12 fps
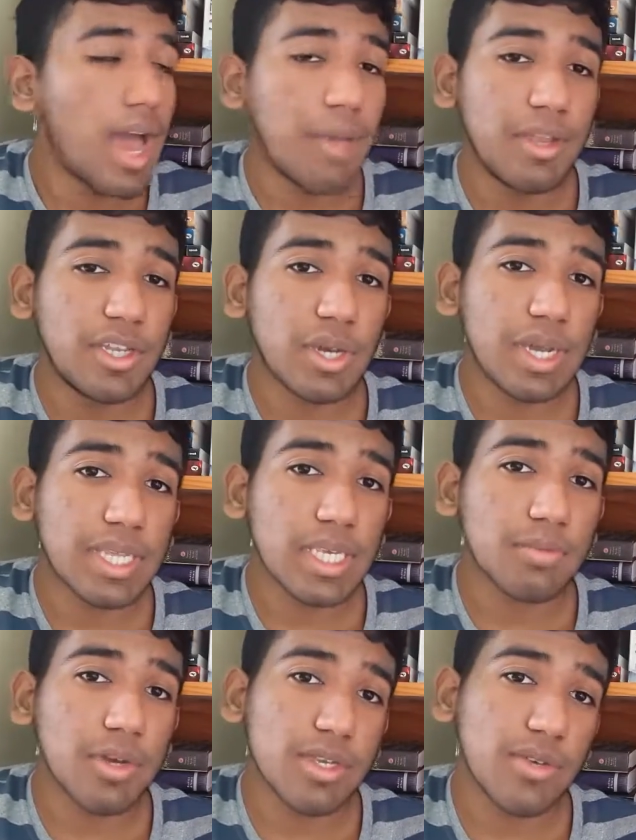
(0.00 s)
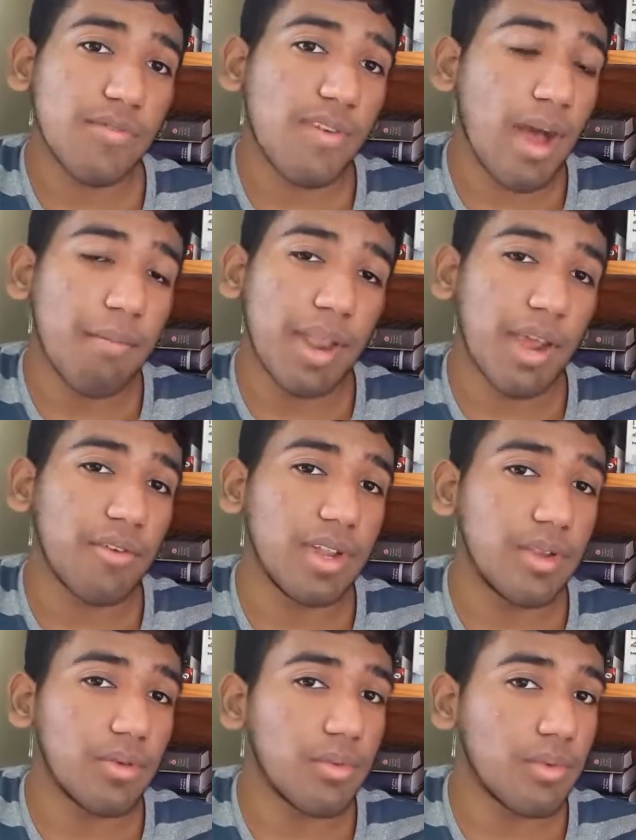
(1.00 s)
I'm enjoying this book so far, but I
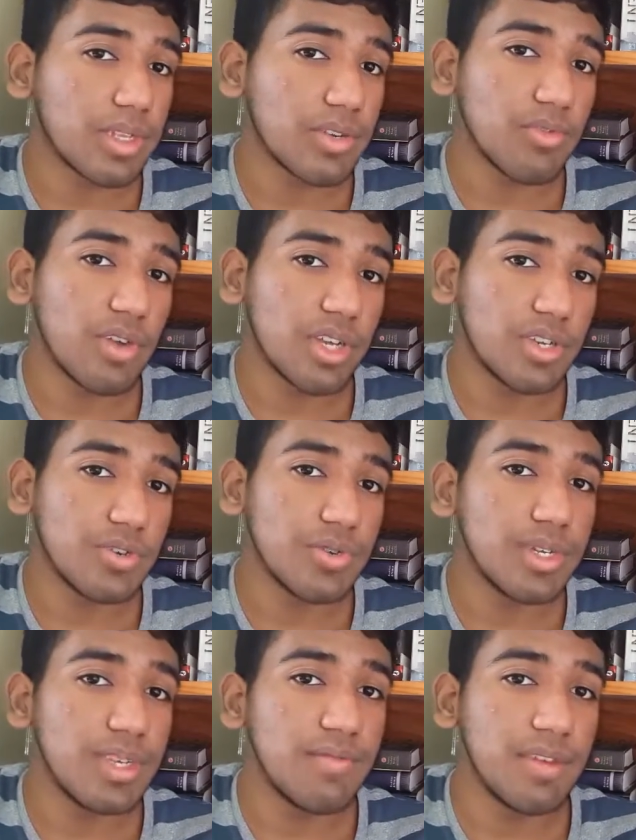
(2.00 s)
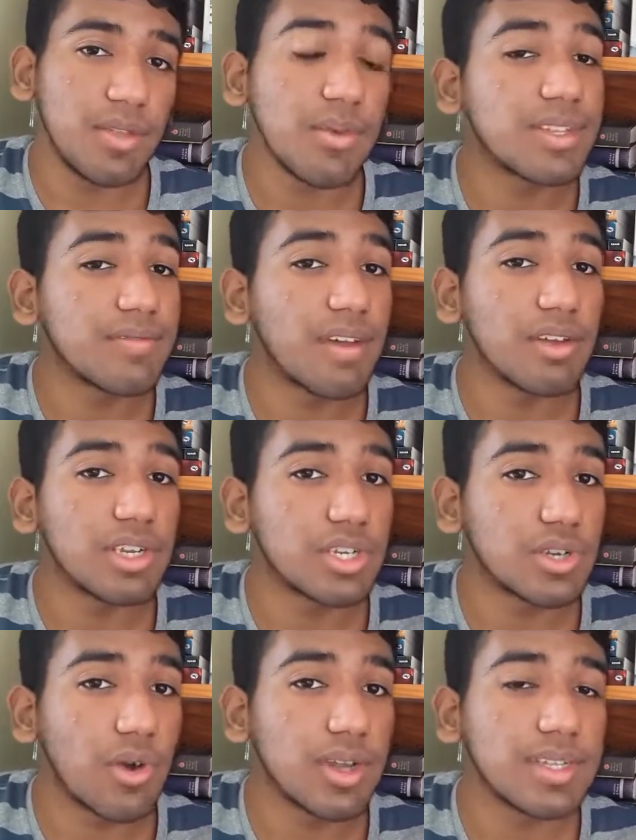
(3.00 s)
really don't want to rush through it, even though it's very
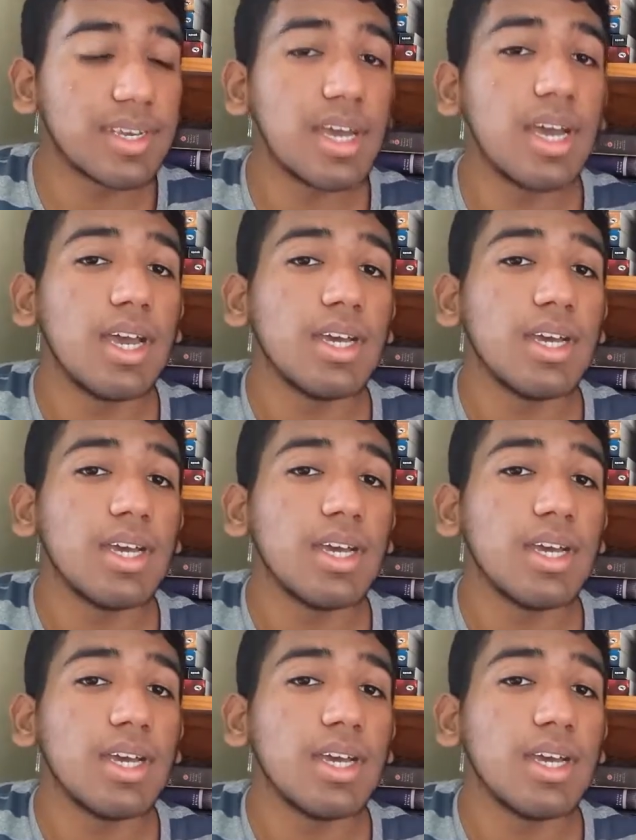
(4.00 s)
short.